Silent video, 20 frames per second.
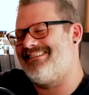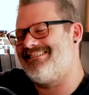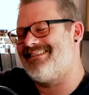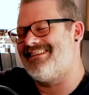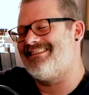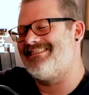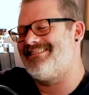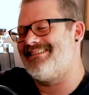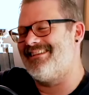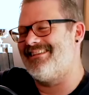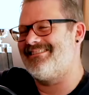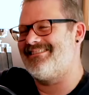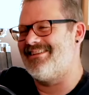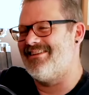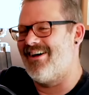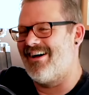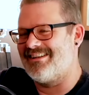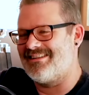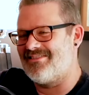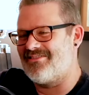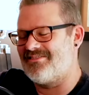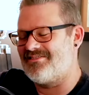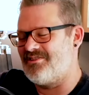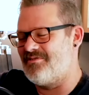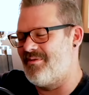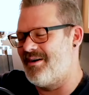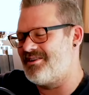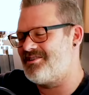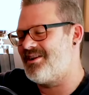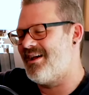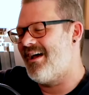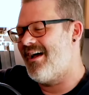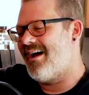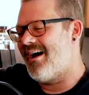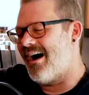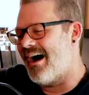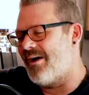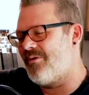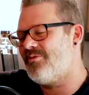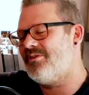to, to, to not too much,
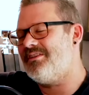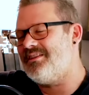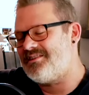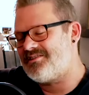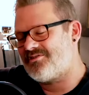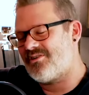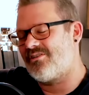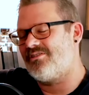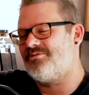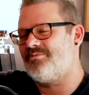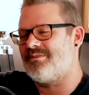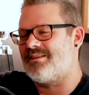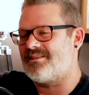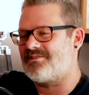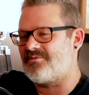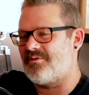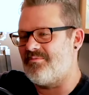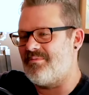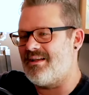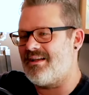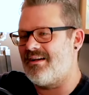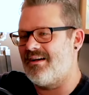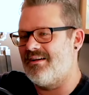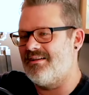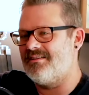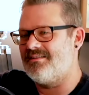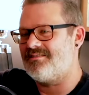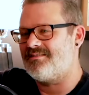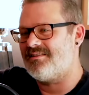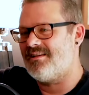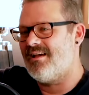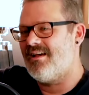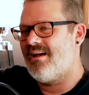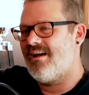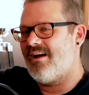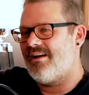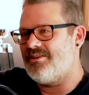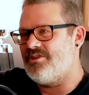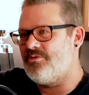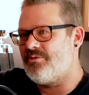I really struggled with this one because
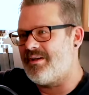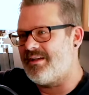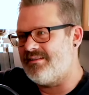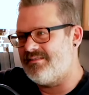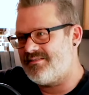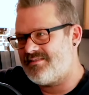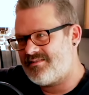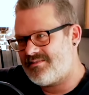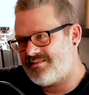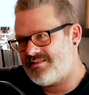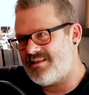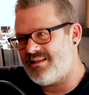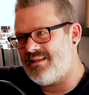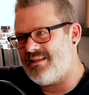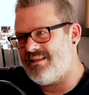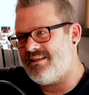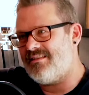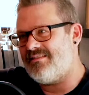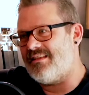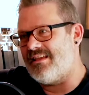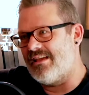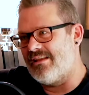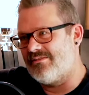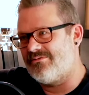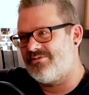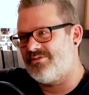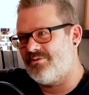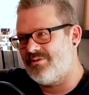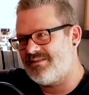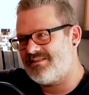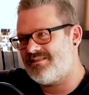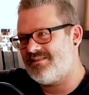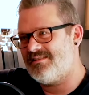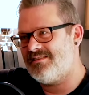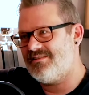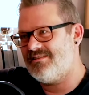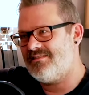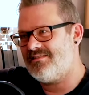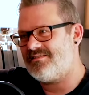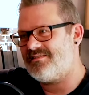you can see the
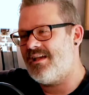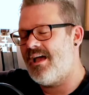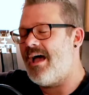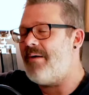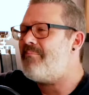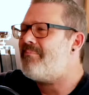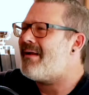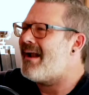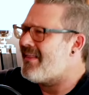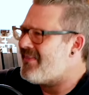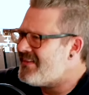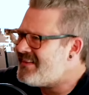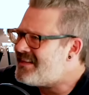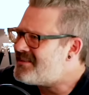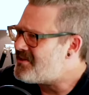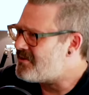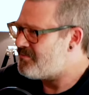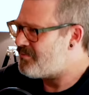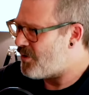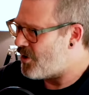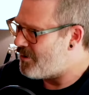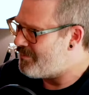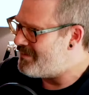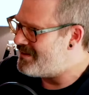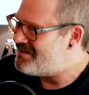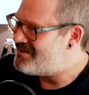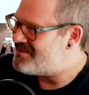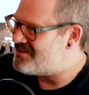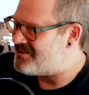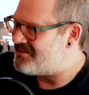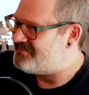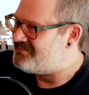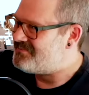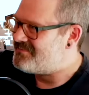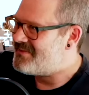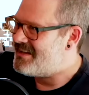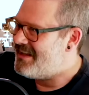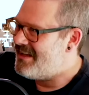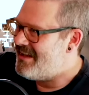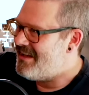influences, but I think that's on purpose.
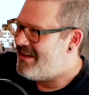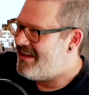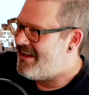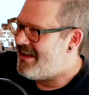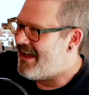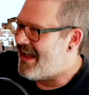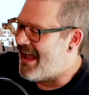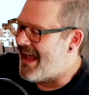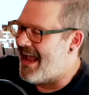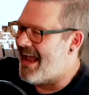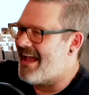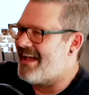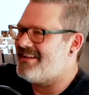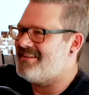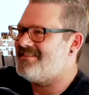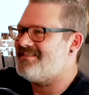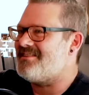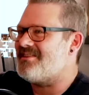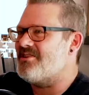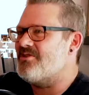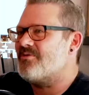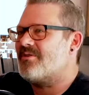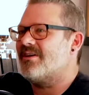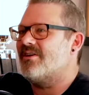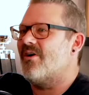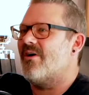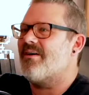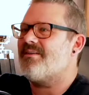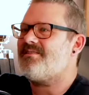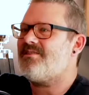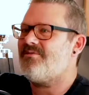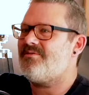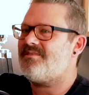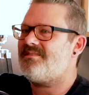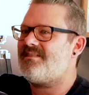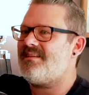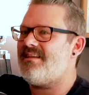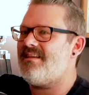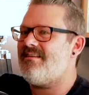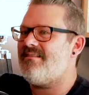Mm-hmm. And you can also
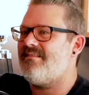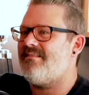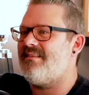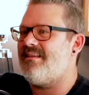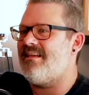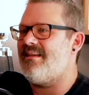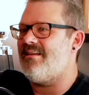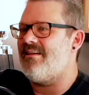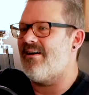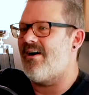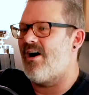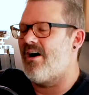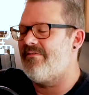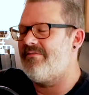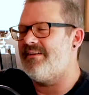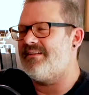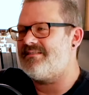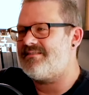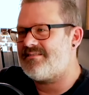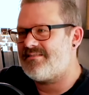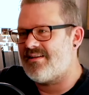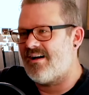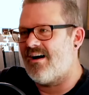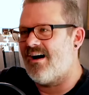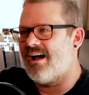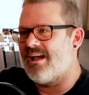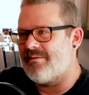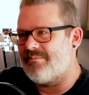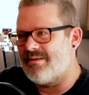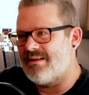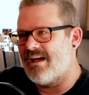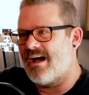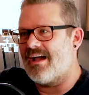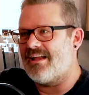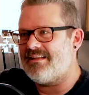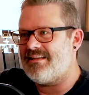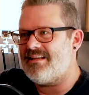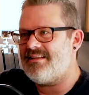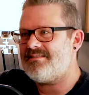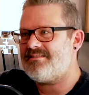see the of its time
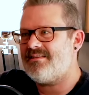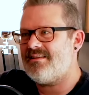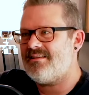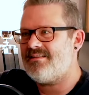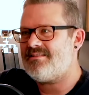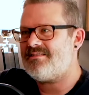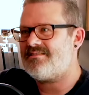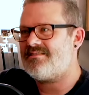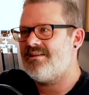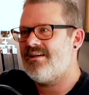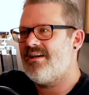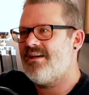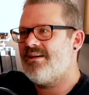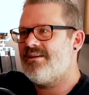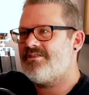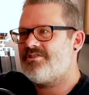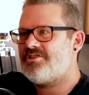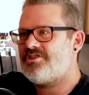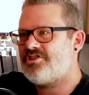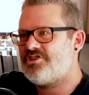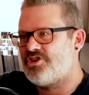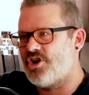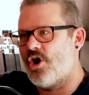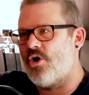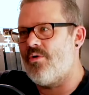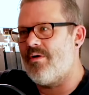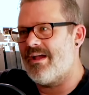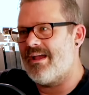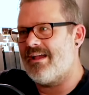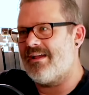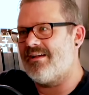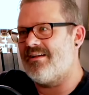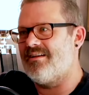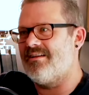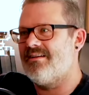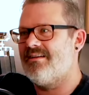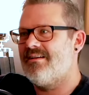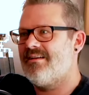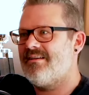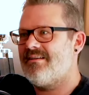90s ness
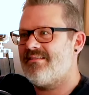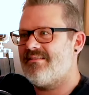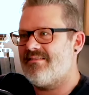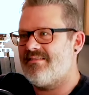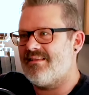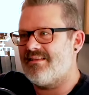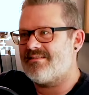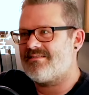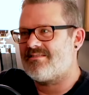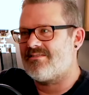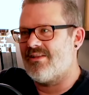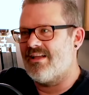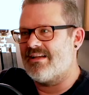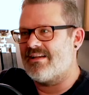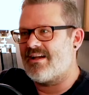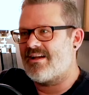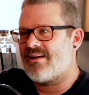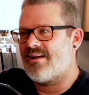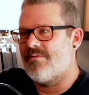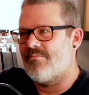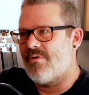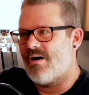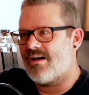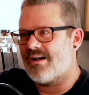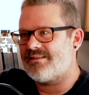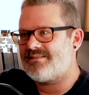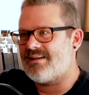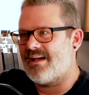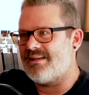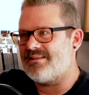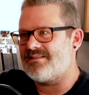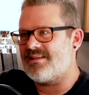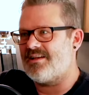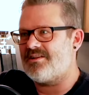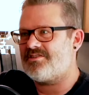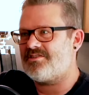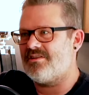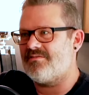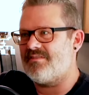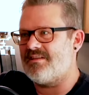showing this like
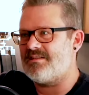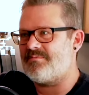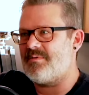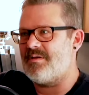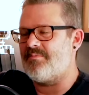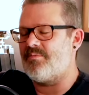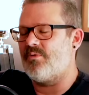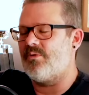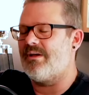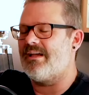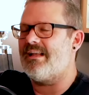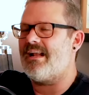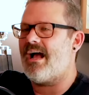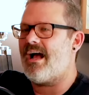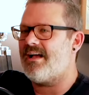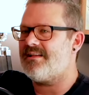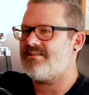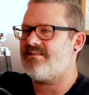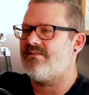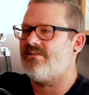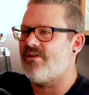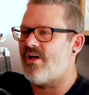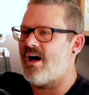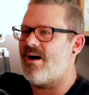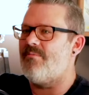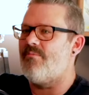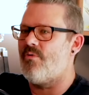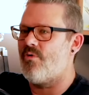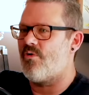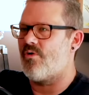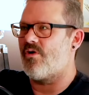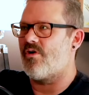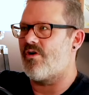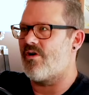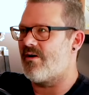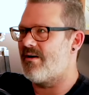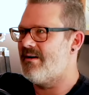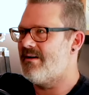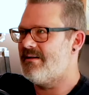commoditization of these people. It has a lot more